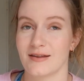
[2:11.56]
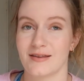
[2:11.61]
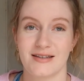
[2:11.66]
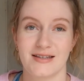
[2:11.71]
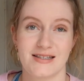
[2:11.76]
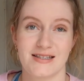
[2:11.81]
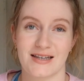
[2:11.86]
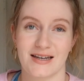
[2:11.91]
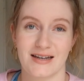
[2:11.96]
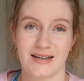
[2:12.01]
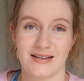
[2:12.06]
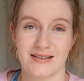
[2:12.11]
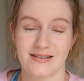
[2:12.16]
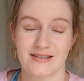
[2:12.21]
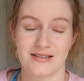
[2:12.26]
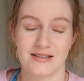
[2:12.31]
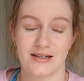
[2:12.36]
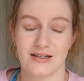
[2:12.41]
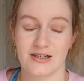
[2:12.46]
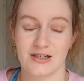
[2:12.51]
It's like
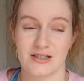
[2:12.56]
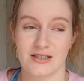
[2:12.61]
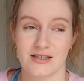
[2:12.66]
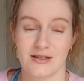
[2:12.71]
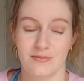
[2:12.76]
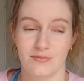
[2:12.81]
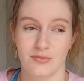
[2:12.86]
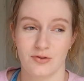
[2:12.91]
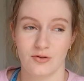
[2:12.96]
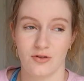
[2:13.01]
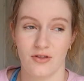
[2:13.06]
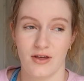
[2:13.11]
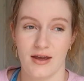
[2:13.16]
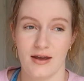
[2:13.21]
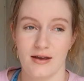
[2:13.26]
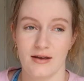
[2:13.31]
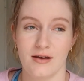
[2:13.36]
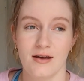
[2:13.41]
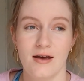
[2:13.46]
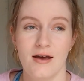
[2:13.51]
such a simple
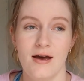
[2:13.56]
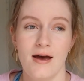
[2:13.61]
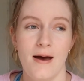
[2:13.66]
thing,